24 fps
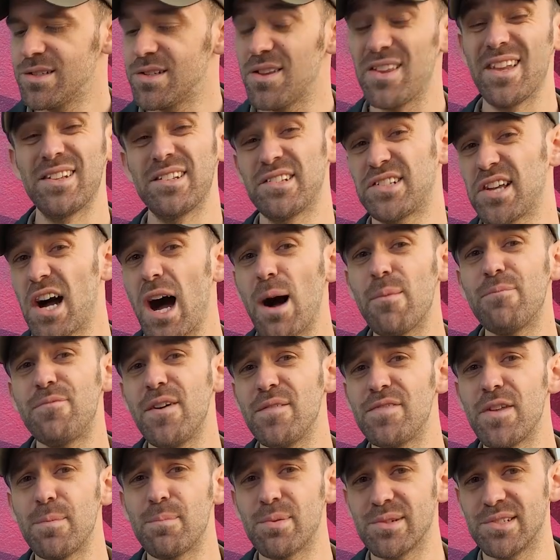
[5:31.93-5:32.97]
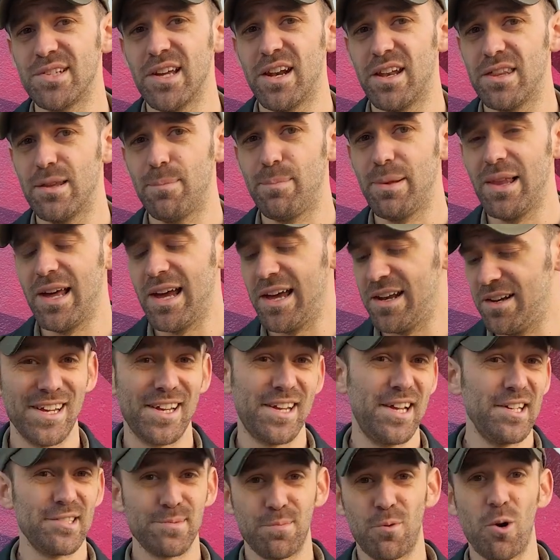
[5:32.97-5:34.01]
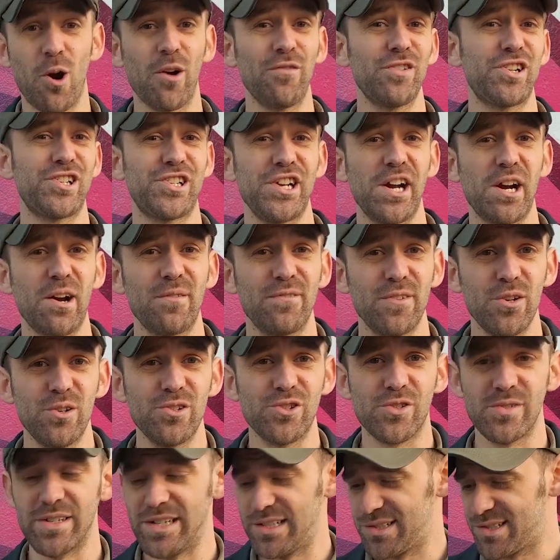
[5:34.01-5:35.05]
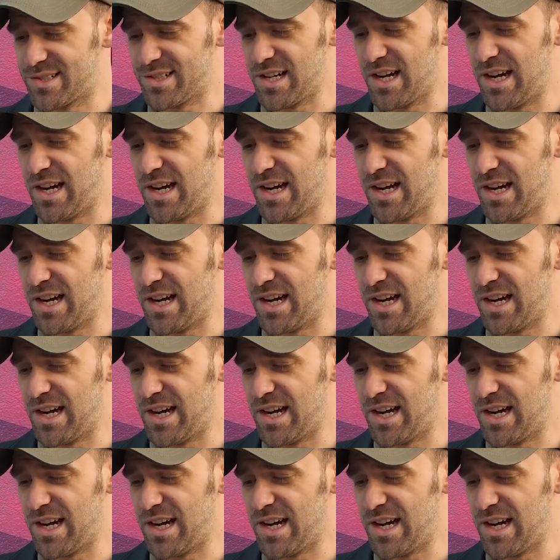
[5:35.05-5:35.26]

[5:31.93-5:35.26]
so that the top 50% of the plant gets more of a share of nutrients,